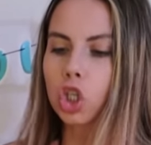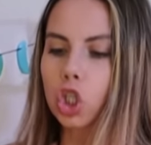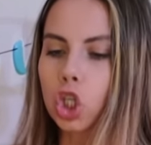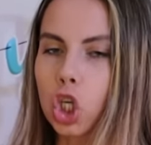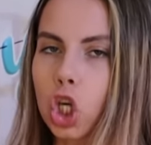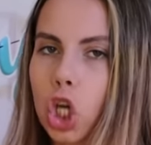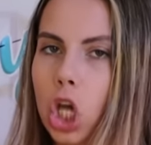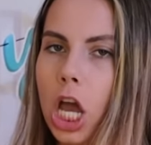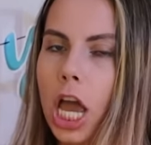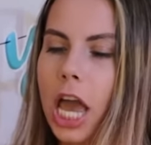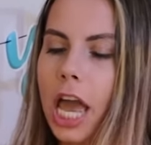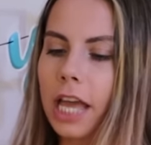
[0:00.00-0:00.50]

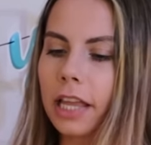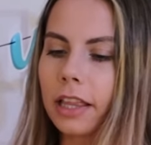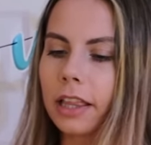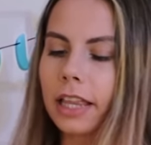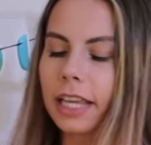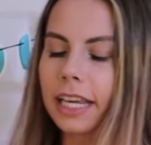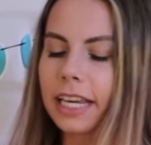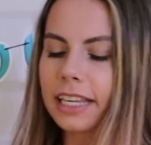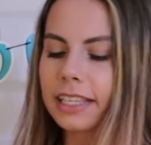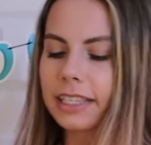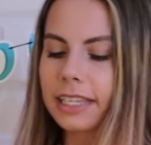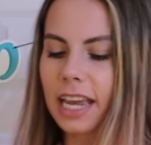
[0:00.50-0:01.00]

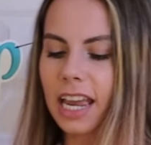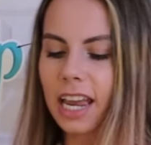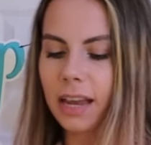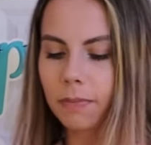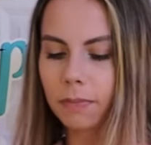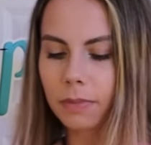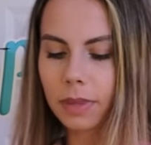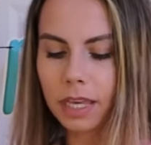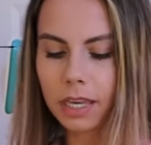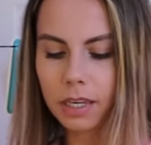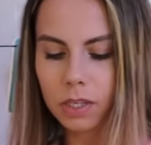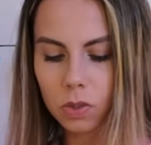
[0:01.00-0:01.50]
gently
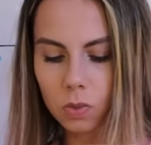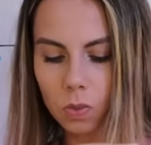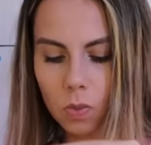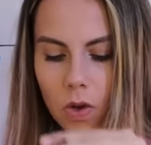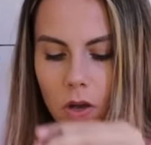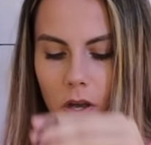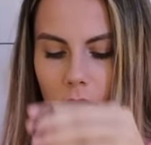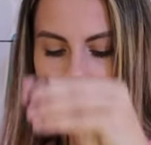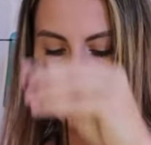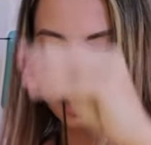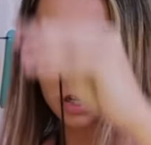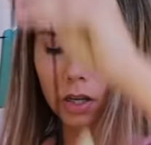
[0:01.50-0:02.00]
tape this
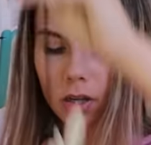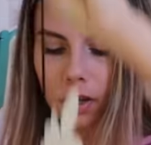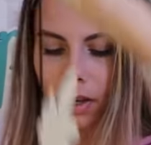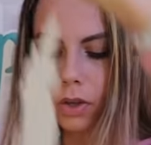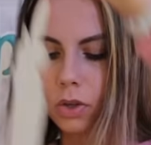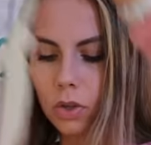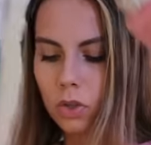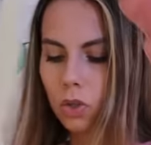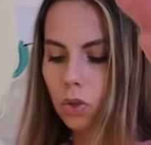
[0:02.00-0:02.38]
one